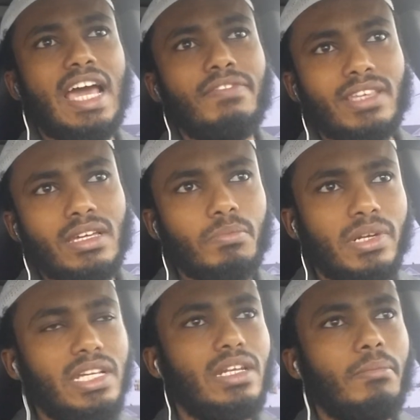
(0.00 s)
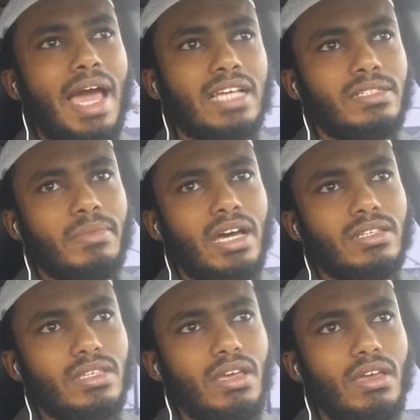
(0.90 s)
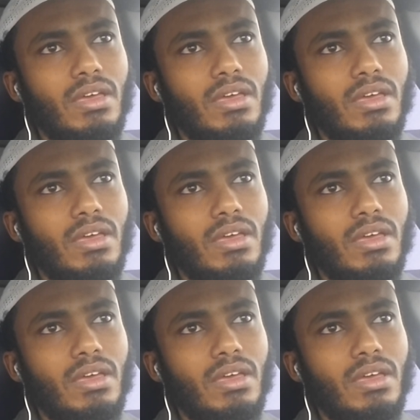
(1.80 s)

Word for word: have to completely maximize